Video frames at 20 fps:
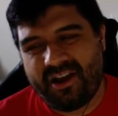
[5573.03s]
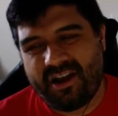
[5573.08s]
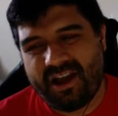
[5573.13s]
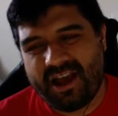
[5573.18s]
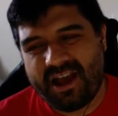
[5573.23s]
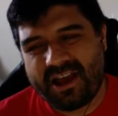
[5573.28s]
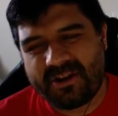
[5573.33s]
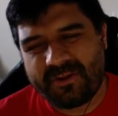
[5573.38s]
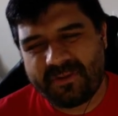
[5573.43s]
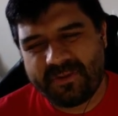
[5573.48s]

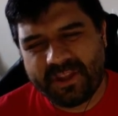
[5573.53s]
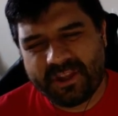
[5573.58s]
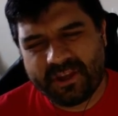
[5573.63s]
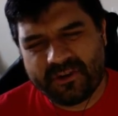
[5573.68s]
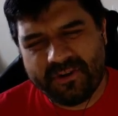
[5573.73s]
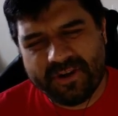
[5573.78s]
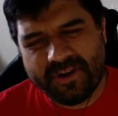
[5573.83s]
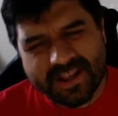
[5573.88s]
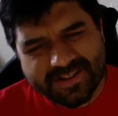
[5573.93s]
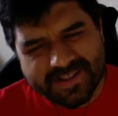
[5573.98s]
I don't think
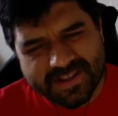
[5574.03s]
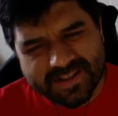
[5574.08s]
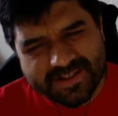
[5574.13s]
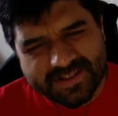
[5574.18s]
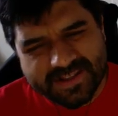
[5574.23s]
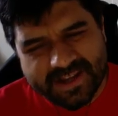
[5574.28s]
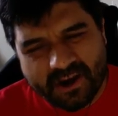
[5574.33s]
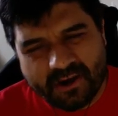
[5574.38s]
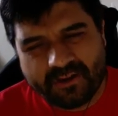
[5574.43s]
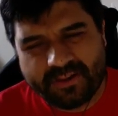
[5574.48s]
you're
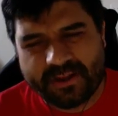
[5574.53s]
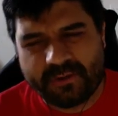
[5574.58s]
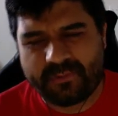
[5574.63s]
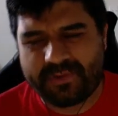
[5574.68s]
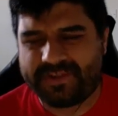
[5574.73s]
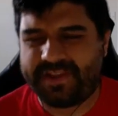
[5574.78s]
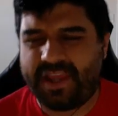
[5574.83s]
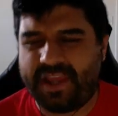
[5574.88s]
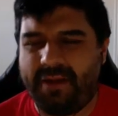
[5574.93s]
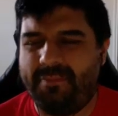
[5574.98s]
necessarily
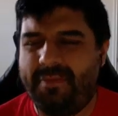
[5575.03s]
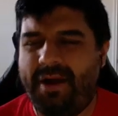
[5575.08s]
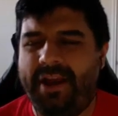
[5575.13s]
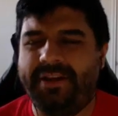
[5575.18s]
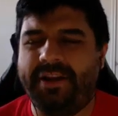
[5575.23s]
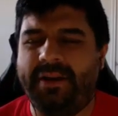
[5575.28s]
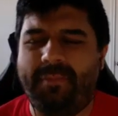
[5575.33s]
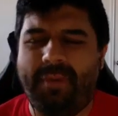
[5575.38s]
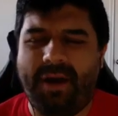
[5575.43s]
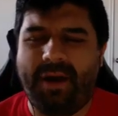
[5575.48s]
risking mind
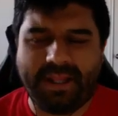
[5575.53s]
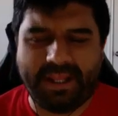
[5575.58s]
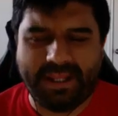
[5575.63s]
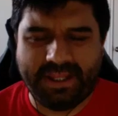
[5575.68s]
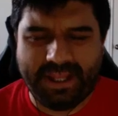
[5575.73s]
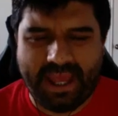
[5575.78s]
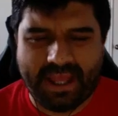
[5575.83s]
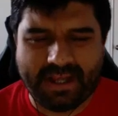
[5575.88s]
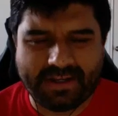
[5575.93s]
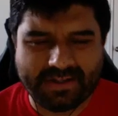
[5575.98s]
and body
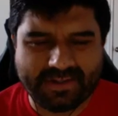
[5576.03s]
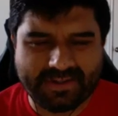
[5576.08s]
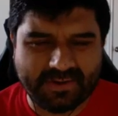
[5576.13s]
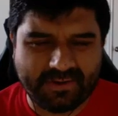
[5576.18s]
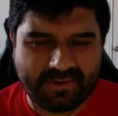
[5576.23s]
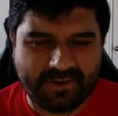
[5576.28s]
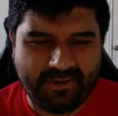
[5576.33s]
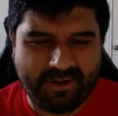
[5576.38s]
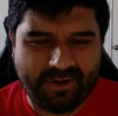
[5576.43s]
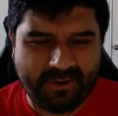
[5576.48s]
yet. So
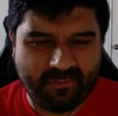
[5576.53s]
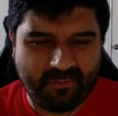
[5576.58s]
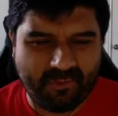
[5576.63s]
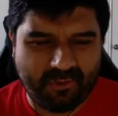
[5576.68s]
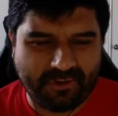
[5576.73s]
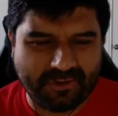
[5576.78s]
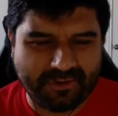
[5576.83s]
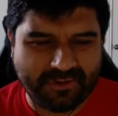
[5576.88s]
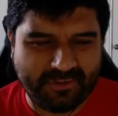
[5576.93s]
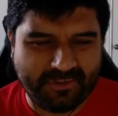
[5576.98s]
go ahead and roll
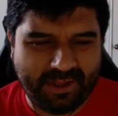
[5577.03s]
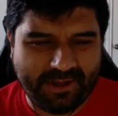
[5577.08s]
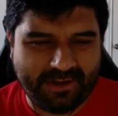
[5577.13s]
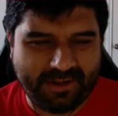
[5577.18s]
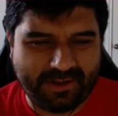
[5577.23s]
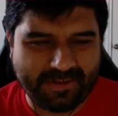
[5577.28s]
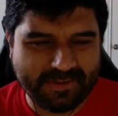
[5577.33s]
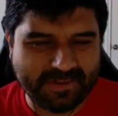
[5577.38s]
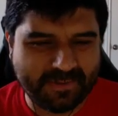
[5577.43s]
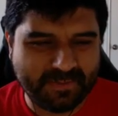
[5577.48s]
your 2 light
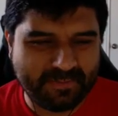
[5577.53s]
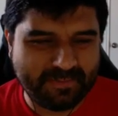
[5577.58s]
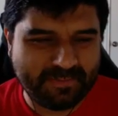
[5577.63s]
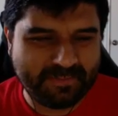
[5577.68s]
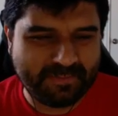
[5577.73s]
dice.